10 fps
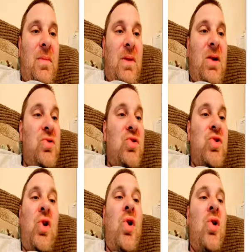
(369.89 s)
You can
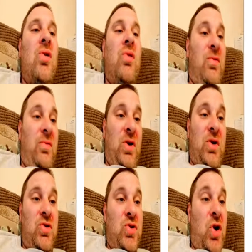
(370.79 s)
talk the
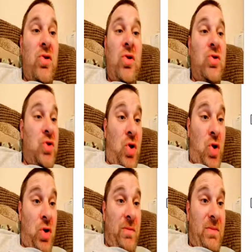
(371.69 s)
good
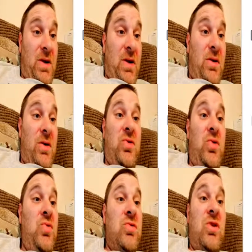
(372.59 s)
talk. You can
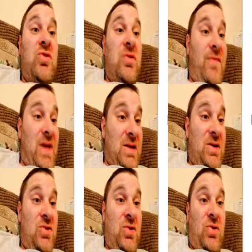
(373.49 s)
use logical
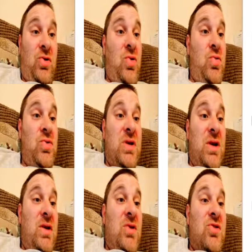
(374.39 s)
fallacies. You can use
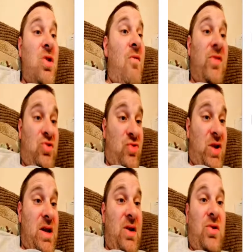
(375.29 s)

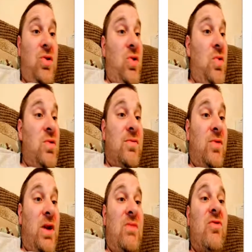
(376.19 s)
sophistry. You can use
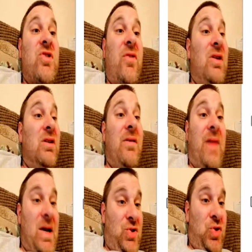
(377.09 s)
fucking rhetorical
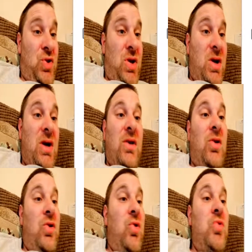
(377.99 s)
devices. You
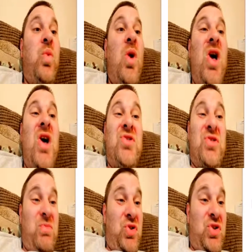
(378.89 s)
can use words as
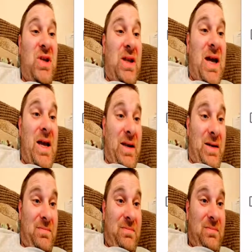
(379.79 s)
much as you like.
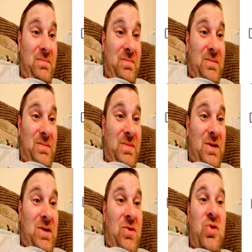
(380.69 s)

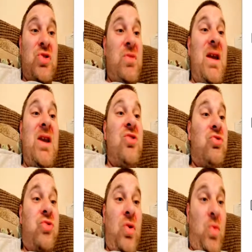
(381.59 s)
Doesn't mean it's
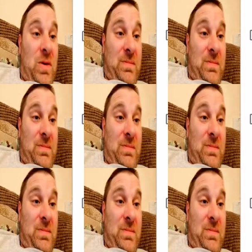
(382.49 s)
true.